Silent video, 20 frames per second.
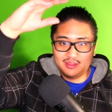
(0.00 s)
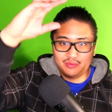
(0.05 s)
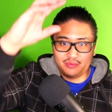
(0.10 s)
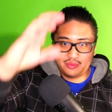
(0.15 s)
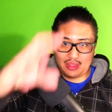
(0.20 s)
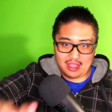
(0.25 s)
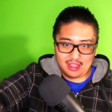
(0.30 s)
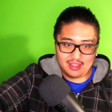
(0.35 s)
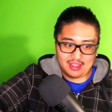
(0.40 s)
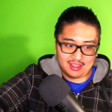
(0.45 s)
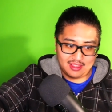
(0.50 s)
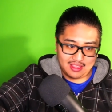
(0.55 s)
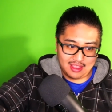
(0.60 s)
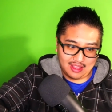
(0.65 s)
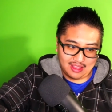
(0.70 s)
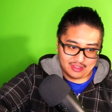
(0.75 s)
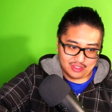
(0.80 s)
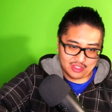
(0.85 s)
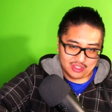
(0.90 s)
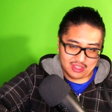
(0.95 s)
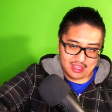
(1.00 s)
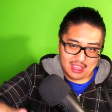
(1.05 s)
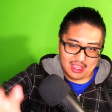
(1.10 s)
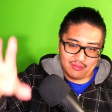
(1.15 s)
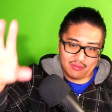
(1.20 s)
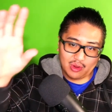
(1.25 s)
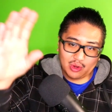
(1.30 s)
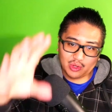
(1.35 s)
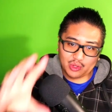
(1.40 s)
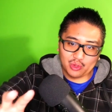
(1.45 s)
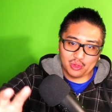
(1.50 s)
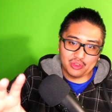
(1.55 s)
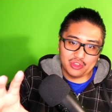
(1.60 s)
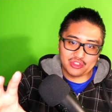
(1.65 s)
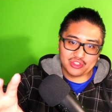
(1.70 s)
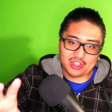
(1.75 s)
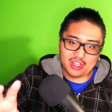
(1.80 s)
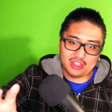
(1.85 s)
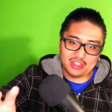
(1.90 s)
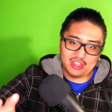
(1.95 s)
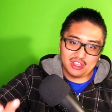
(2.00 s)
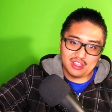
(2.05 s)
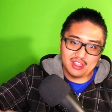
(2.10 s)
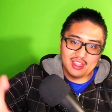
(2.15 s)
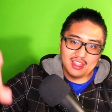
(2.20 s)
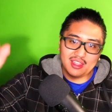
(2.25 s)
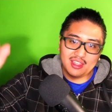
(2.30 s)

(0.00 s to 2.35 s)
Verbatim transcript: that houses a very cold lasagna